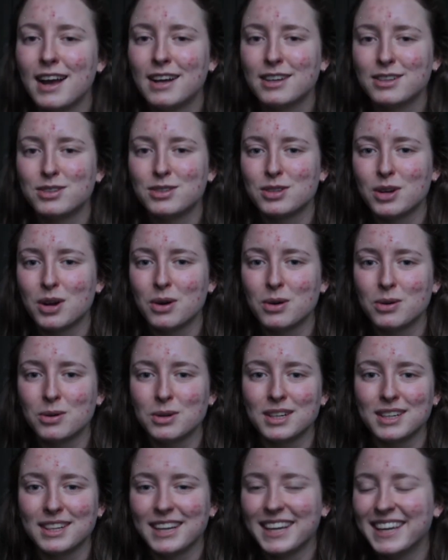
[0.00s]

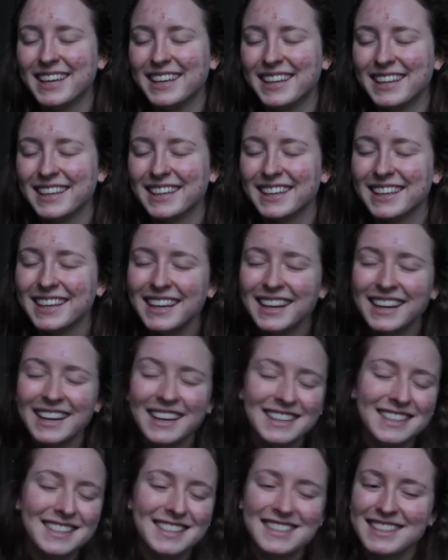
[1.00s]
So
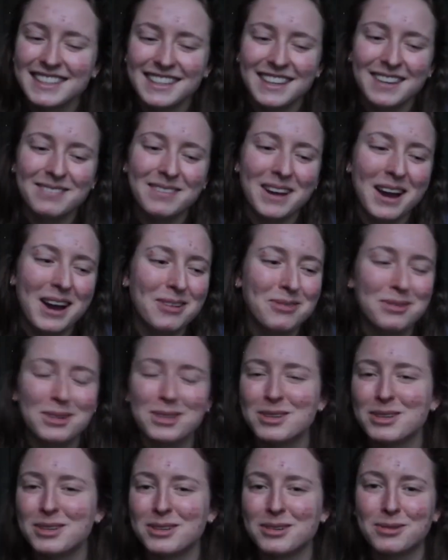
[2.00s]
just think about what
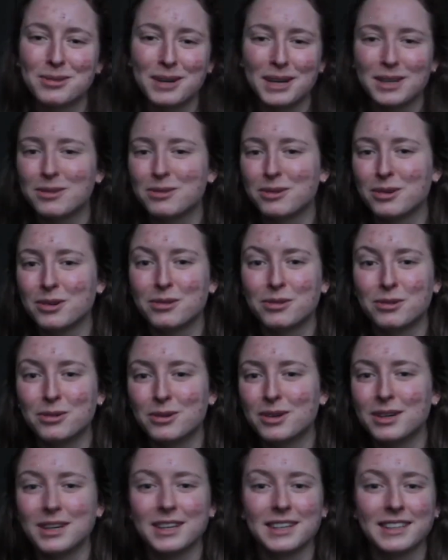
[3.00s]
you're grateful
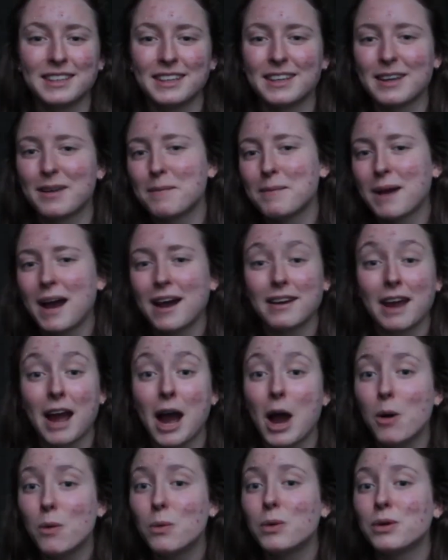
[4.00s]
for. Think about
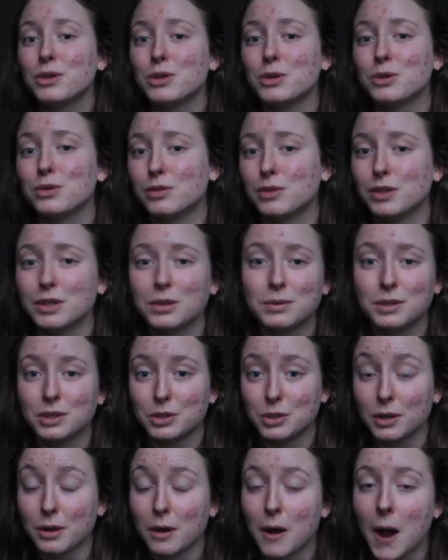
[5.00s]
how will you feel when
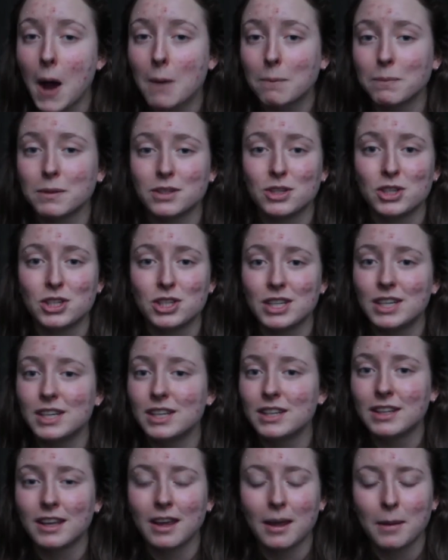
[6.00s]
you accomplish
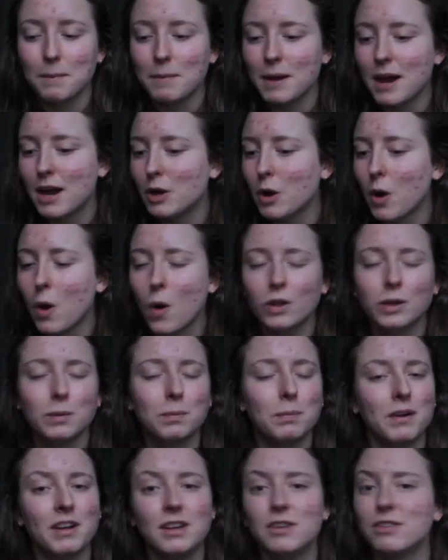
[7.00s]
it. Think about all the
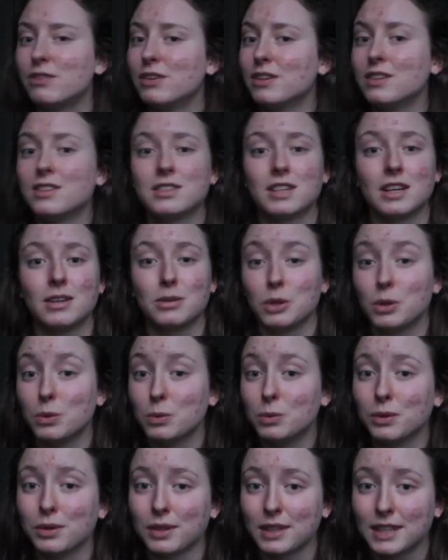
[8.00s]
benefits that you
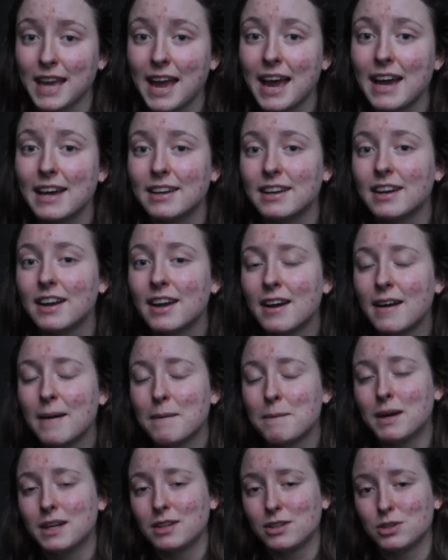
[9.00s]
will get
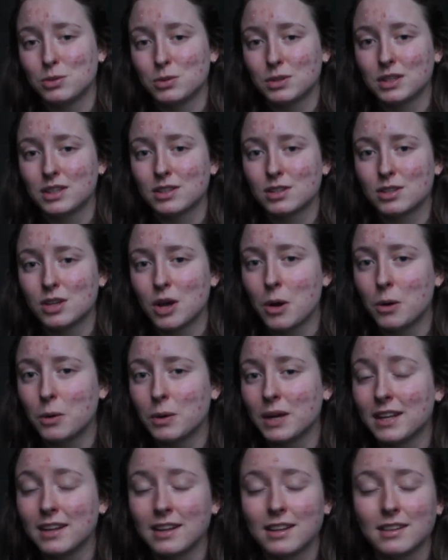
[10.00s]
by doing so.
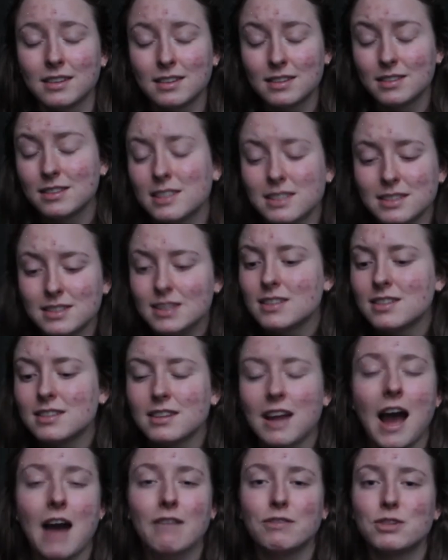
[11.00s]
And this
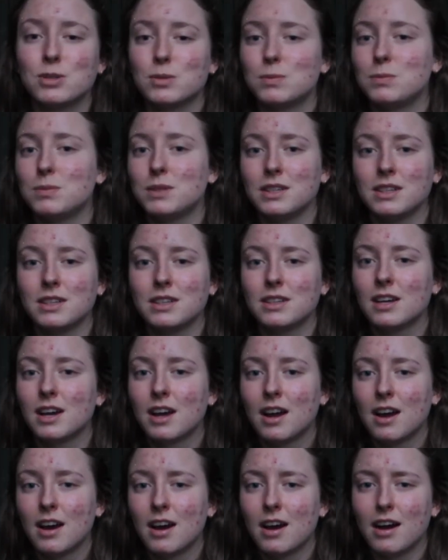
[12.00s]
doesn't have to be
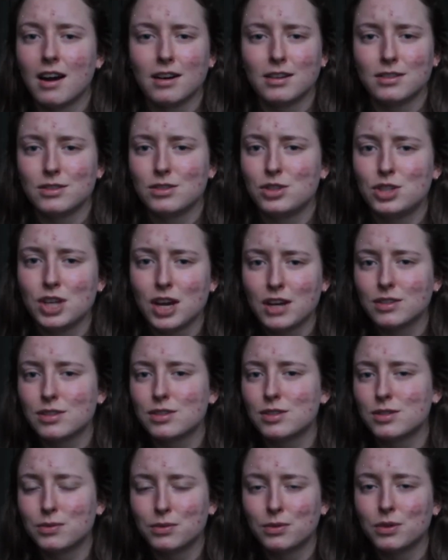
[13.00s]

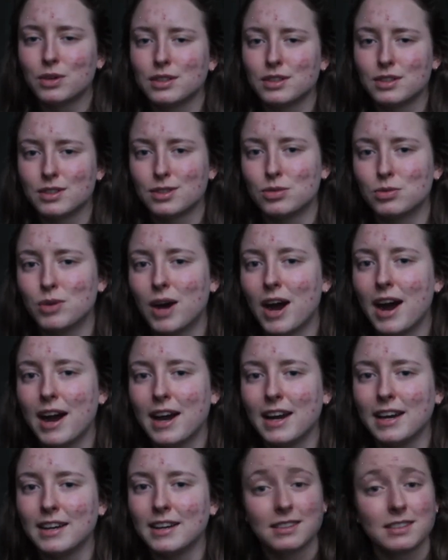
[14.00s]
just for this
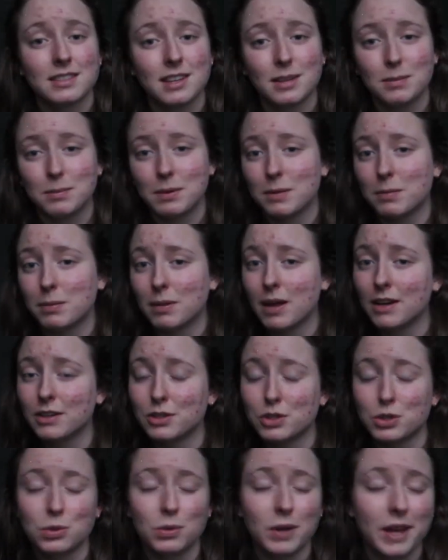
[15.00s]
ride. This can be applied
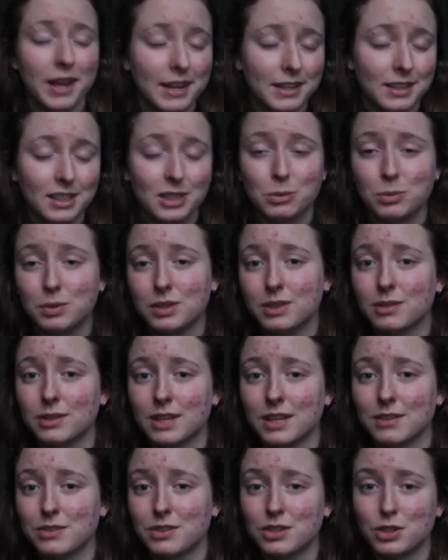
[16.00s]
to any real
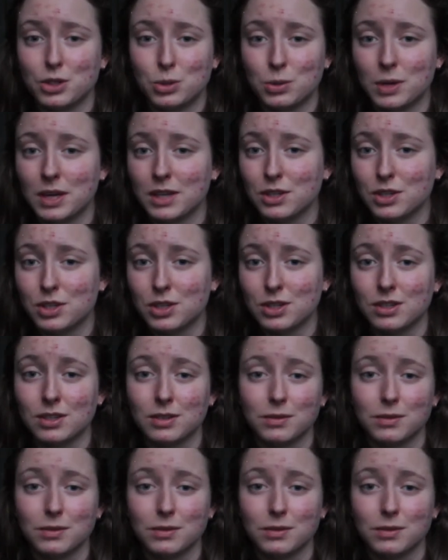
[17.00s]
life situation.